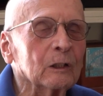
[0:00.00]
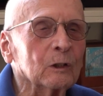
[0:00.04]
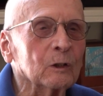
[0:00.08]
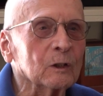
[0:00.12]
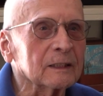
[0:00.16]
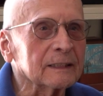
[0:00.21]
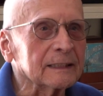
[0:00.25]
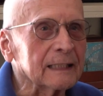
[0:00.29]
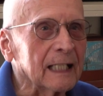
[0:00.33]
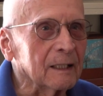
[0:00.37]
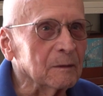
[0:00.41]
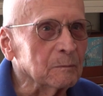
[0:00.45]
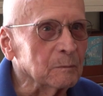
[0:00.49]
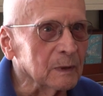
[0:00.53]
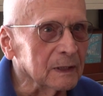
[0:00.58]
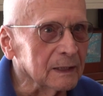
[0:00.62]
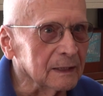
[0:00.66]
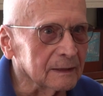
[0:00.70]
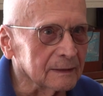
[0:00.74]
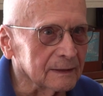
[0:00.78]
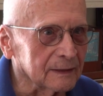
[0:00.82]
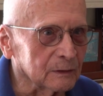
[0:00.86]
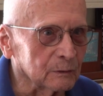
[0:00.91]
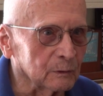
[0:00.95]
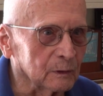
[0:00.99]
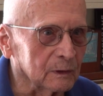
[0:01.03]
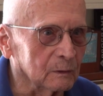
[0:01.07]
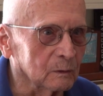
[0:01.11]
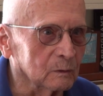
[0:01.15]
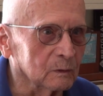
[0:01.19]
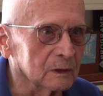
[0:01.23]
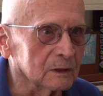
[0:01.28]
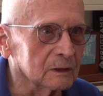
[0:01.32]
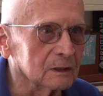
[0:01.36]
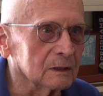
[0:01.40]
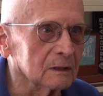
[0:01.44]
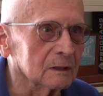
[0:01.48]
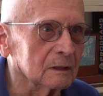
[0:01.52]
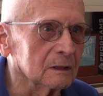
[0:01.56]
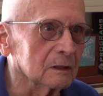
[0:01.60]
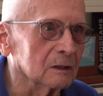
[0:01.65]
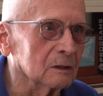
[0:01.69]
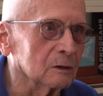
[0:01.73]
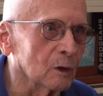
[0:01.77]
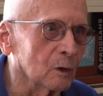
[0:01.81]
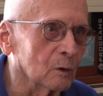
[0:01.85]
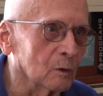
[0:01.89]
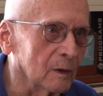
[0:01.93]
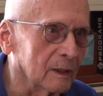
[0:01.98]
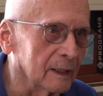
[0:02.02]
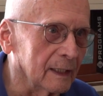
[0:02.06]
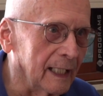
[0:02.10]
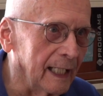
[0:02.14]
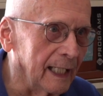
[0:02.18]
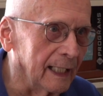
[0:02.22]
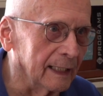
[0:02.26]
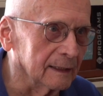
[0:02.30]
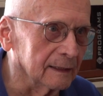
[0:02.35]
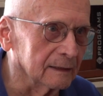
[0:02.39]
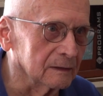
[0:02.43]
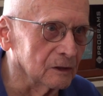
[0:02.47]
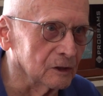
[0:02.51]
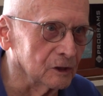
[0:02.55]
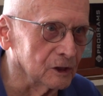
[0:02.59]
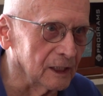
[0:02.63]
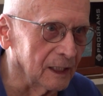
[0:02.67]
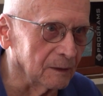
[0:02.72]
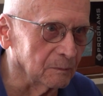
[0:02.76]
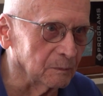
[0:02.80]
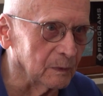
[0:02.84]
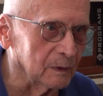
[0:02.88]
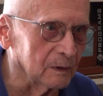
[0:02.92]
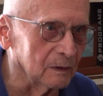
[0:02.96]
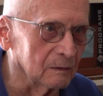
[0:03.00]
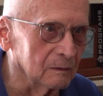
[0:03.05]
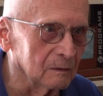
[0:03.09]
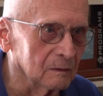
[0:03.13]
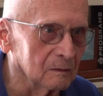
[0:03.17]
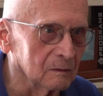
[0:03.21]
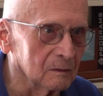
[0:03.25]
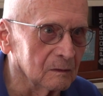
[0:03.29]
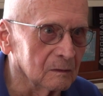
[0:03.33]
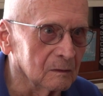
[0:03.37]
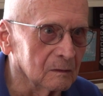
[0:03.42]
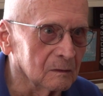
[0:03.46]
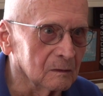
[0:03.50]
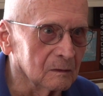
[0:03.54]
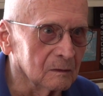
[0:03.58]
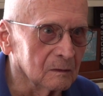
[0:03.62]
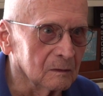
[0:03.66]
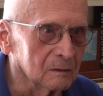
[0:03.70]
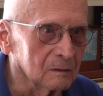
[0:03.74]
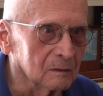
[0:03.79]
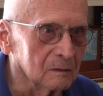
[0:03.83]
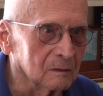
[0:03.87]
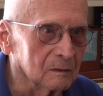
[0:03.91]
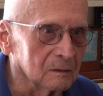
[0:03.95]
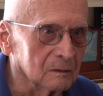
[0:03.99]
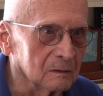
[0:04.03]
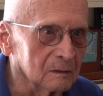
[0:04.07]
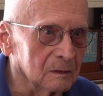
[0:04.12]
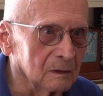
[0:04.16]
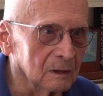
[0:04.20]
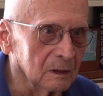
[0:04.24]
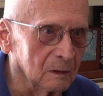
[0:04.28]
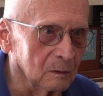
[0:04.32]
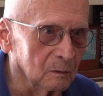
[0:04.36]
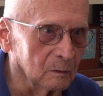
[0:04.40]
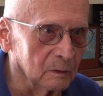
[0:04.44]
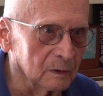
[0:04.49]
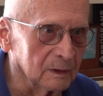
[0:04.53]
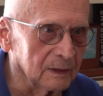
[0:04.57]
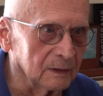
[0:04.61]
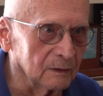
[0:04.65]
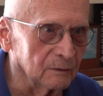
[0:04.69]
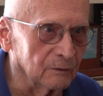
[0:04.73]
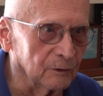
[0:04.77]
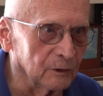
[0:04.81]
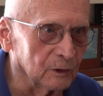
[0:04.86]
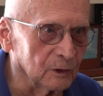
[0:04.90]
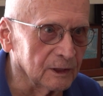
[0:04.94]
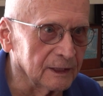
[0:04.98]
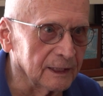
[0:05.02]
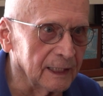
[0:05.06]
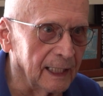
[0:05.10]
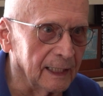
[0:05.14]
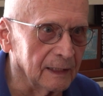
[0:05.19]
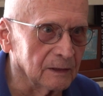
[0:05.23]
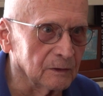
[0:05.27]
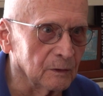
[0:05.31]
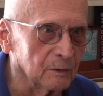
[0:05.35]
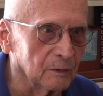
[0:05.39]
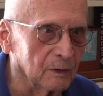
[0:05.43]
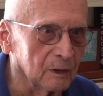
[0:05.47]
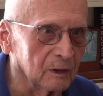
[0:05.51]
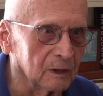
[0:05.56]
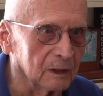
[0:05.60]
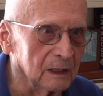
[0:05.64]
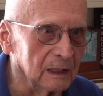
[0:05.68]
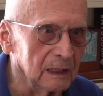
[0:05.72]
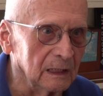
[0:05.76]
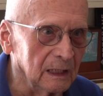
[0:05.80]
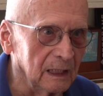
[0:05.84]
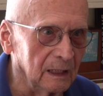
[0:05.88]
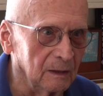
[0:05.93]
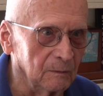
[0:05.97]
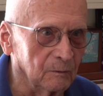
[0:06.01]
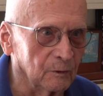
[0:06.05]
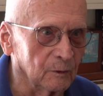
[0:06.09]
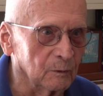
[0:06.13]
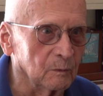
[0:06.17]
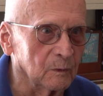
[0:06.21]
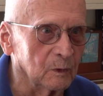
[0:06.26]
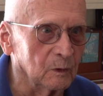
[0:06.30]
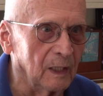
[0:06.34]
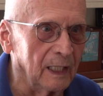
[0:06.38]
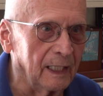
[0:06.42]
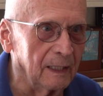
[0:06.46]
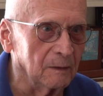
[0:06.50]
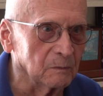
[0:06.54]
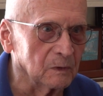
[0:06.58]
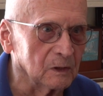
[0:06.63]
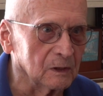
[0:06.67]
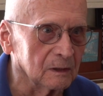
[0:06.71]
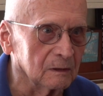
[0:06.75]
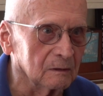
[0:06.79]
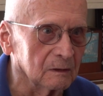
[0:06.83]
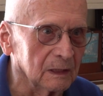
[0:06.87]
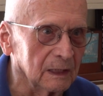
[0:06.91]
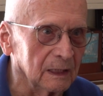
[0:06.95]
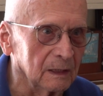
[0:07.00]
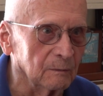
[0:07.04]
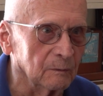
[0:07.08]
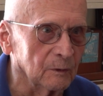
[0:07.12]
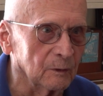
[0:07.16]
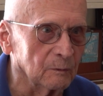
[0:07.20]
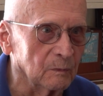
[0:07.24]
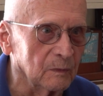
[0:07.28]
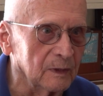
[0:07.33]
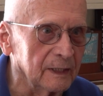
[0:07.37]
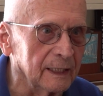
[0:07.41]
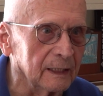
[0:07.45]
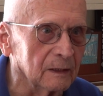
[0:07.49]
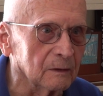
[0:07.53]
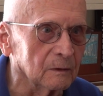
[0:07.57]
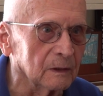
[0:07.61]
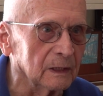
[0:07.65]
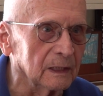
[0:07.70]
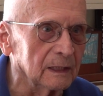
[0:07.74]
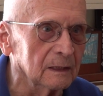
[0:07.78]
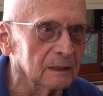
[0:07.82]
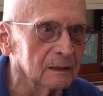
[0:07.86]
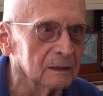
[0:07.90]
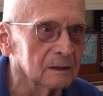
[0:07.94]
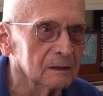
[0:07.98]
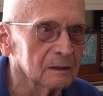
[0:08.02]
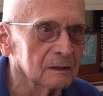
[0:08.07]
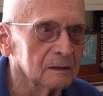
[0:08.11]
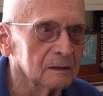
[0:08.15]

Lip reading: And of course, our biggest thrill was to know that Alan Shepard, was the first astronaut. He came from New Hampshire, came from Derry.